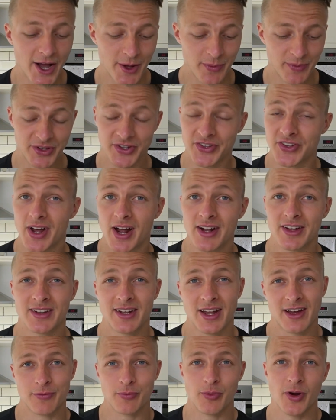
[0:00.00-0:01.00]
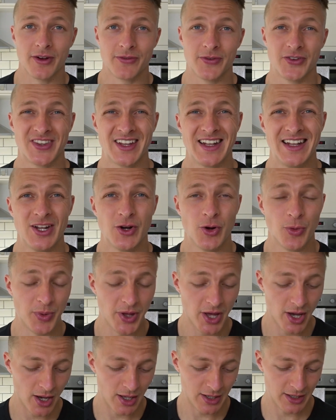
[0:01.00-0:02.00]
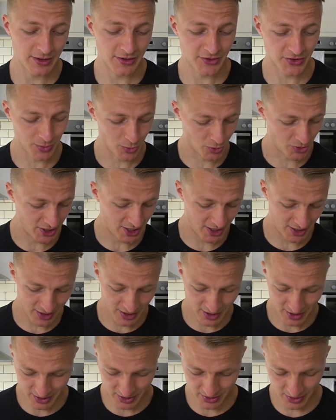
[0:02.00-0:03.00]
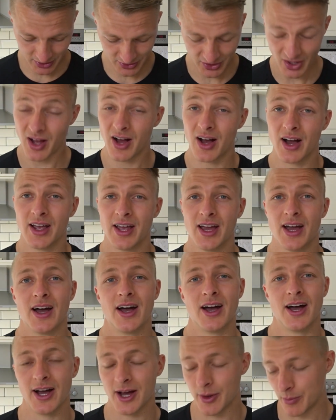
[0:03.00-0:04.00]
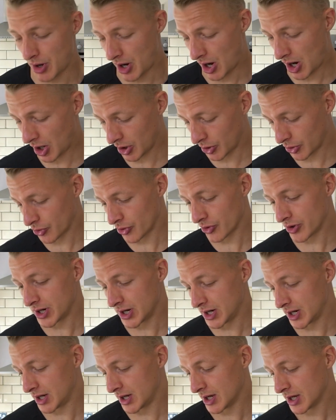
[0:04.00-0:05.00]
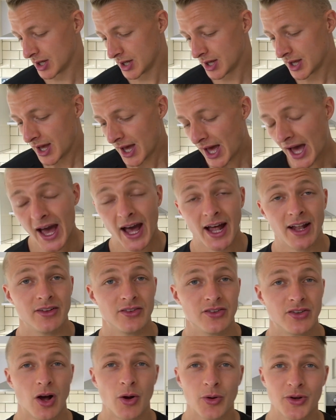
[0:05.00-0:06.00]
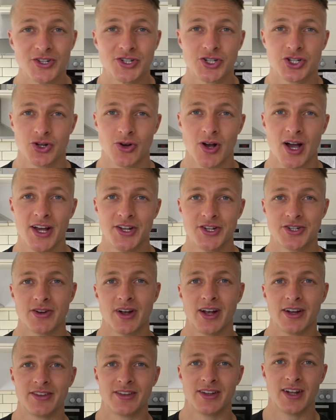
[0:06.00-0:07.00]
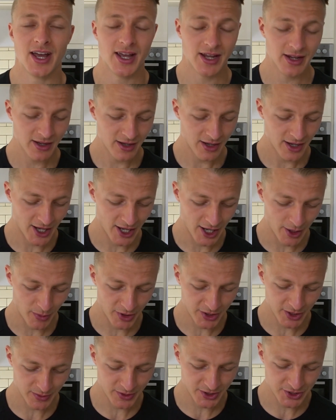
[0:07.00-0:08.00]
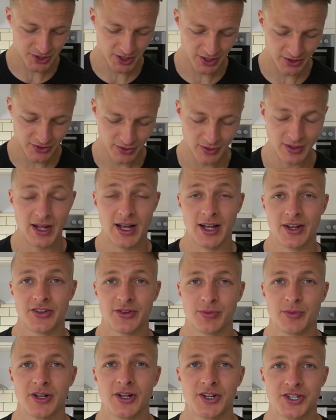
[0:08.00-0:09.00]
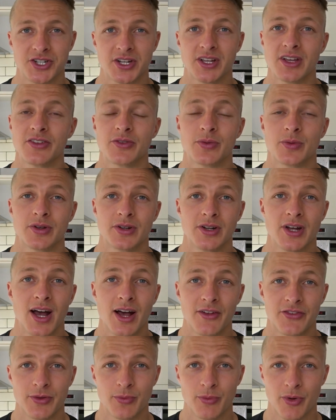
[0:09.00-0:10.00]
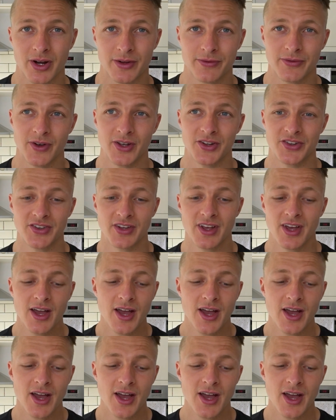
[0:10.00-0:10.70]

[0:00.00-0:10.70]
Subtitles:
Decided to have breakfast a little bit early this morning because I am hungry and I'm gonna try and train today. I don't want to train too late, so my logic is we're gonna have some breakfast